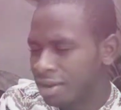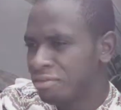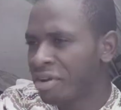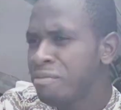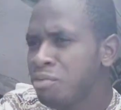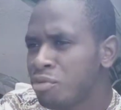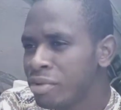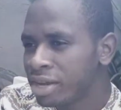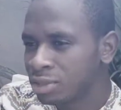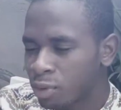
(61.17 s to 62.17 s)
the very
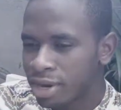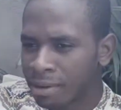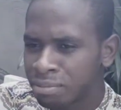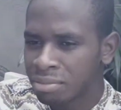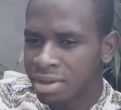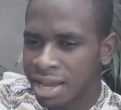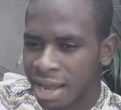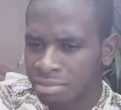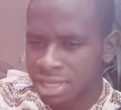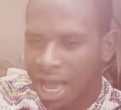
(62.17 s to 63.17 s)
moment where the baby
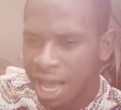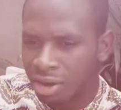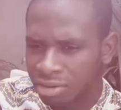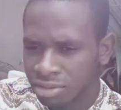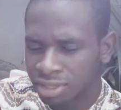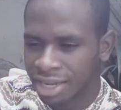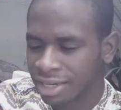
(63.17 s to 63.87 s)
comes out